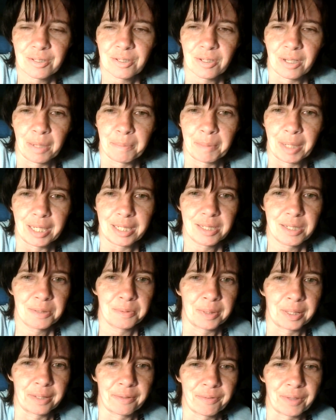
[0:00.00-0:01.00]
I might do
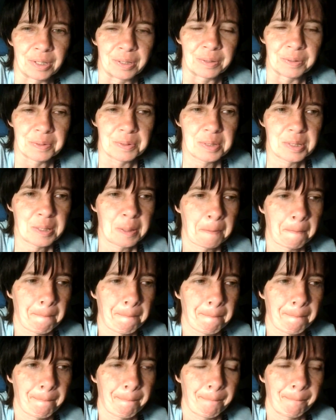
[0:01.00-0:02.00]
one of those.
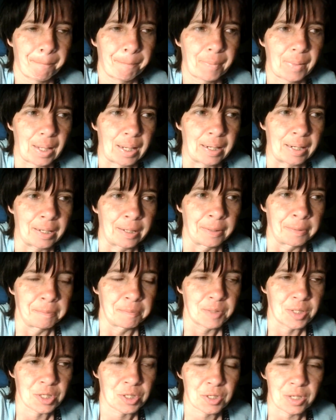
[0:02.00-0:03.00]

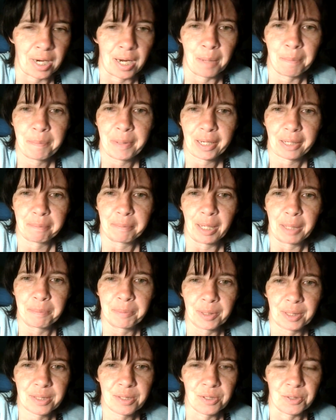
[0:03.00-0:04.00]
Just try and pick my
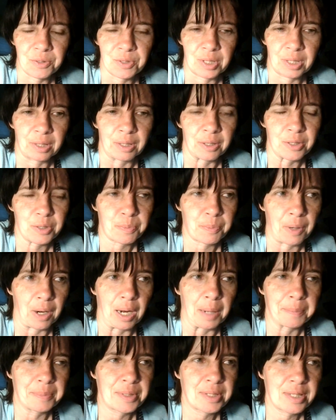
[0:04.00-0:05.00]
books using those
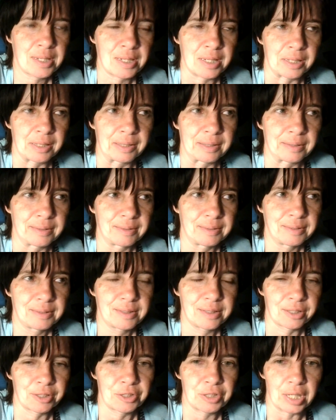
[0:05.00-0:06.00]
prompts to
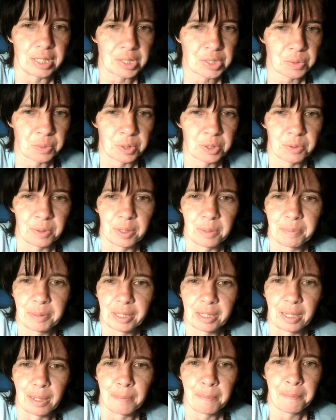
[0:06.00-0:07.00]
suggest which one to
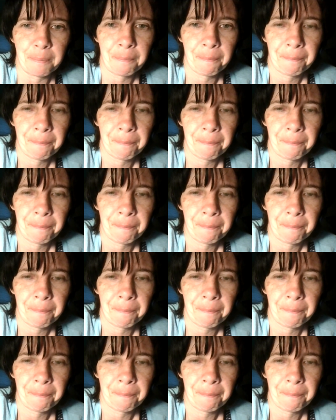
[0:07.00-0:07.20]
pick up.